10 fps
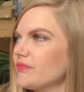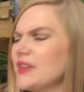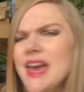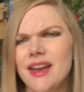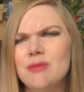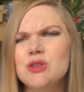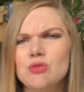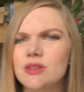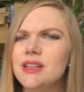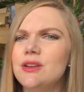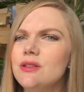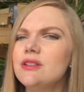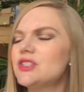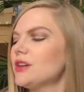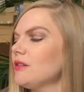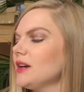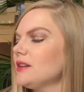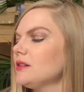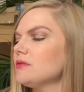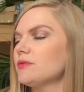Yeah, it was really good. She
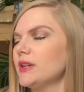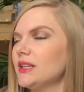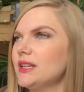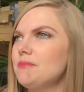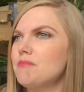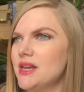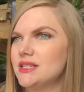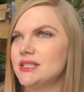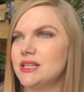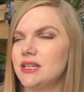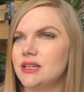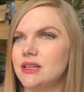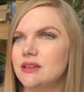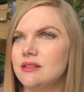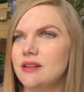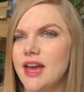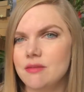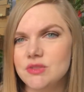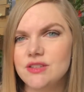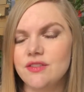created a really menacing
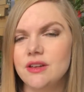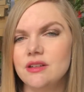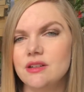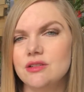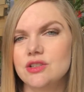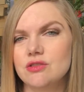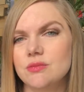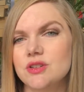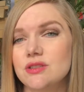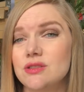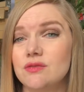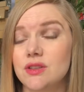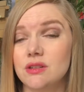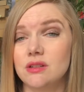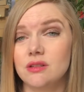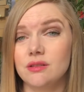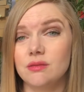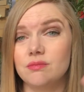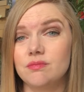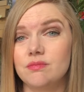atmosphere, and her descriptions of
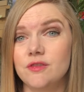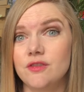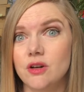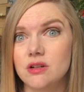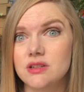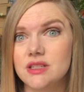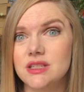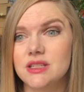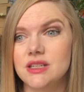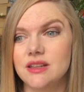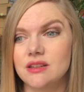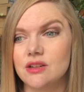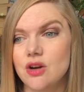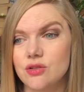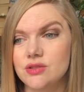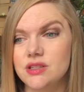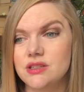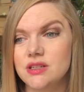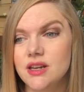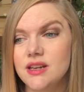the forests and the coast